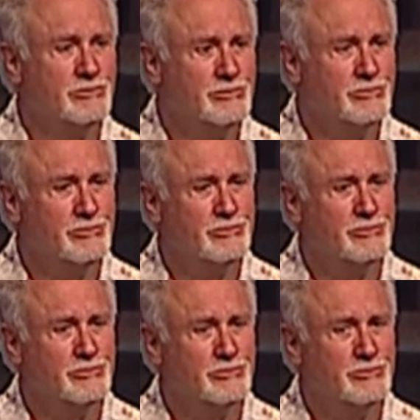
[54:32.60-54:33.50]

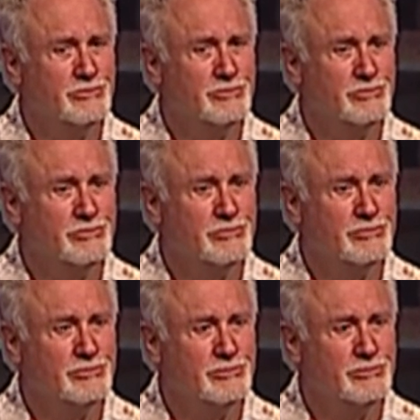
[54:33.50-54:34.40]

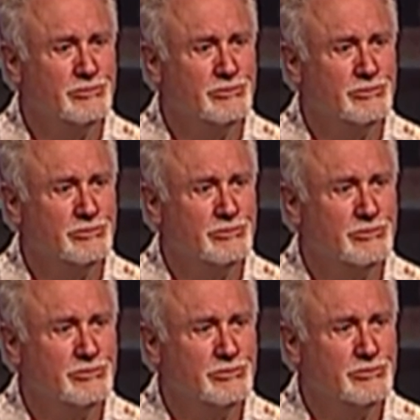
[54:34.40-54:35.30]

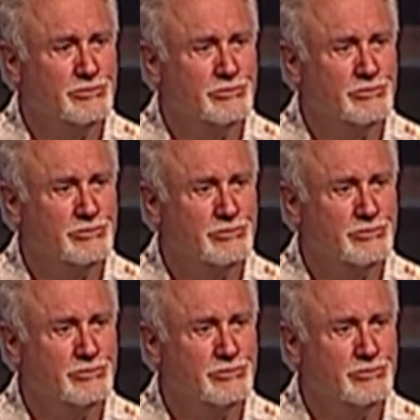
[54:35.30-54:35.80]
[no speech]